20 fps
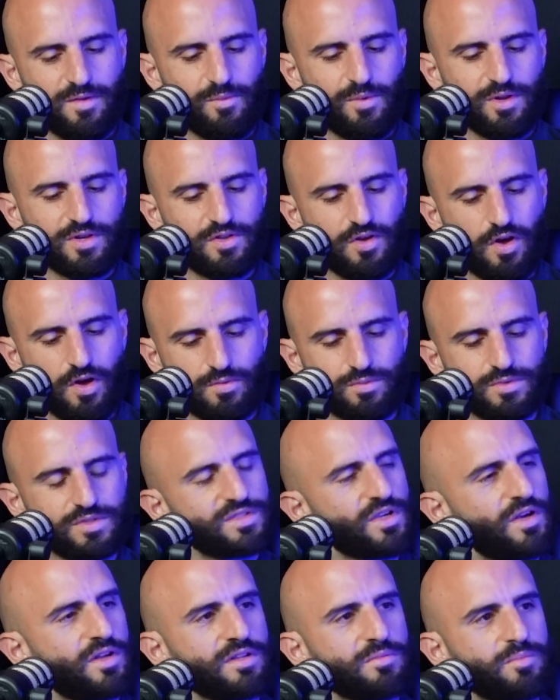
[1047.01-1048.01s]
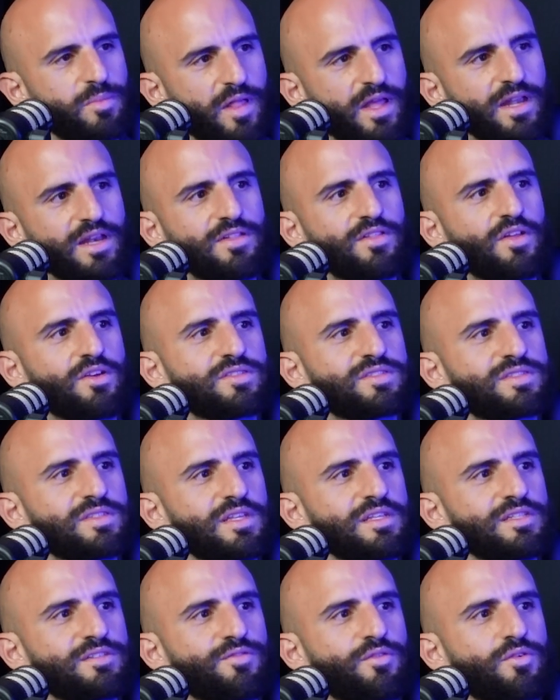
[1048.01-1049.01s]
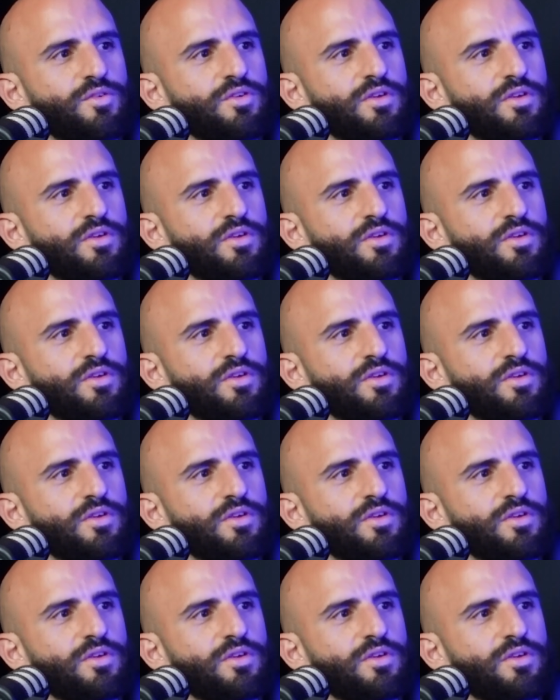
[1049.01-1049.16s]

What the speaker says: when God was kind of planting those seeds for